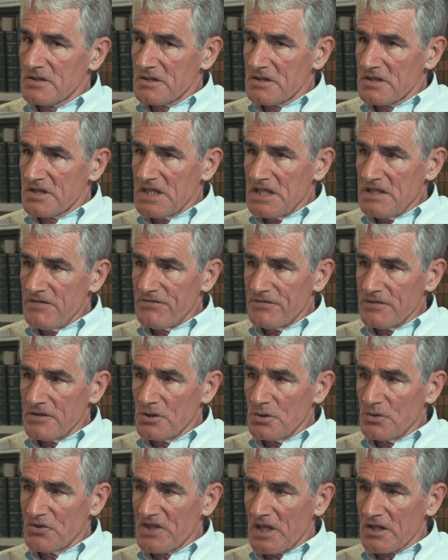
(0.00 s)
Chief
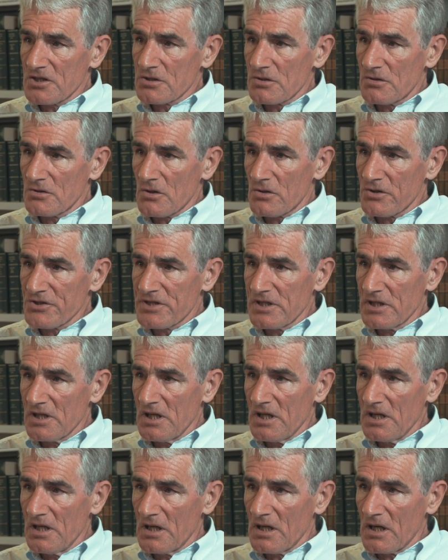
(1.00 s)
News Editor in
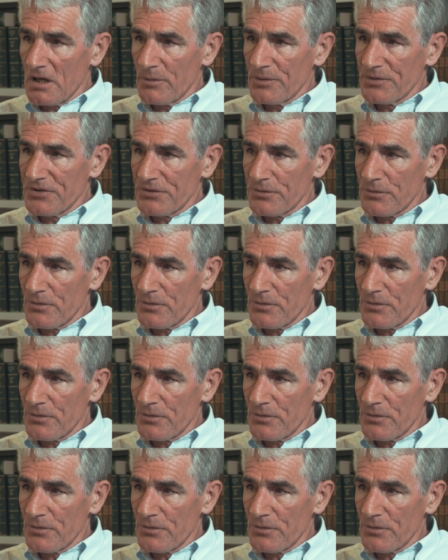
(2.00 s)
RTE, I was